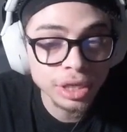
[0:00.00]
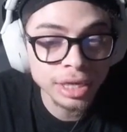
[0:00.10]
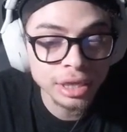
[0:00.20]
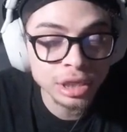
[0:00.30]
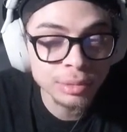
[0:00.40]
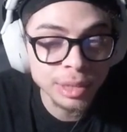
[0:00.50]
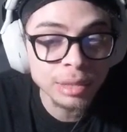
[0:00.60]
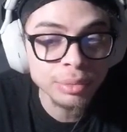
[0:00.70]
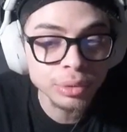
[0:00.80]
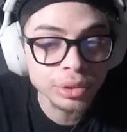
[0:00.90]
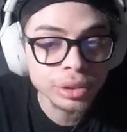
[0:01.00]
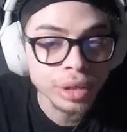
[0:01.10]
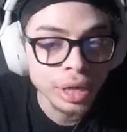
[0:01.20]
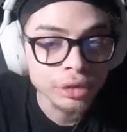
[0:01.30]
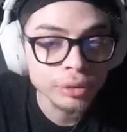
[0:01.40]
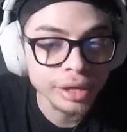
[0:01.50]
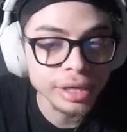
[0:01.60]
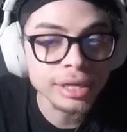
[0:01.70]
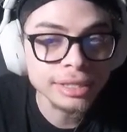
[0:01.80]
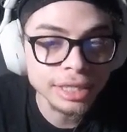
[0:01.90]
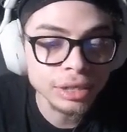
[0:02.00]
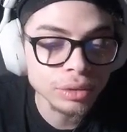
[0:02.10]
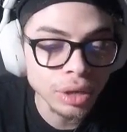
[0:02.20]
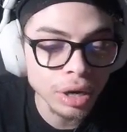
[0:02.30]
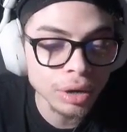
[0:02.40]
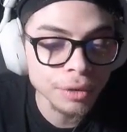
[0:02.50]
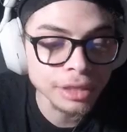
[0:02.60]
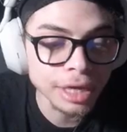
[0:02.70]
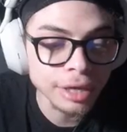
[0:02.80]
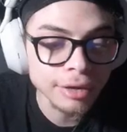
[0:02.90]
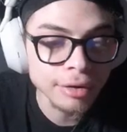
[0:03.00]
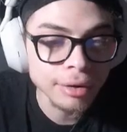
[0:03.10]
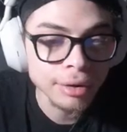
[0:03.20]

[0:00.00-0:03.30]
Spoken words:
get the speed boost so I can continue to auto attack here.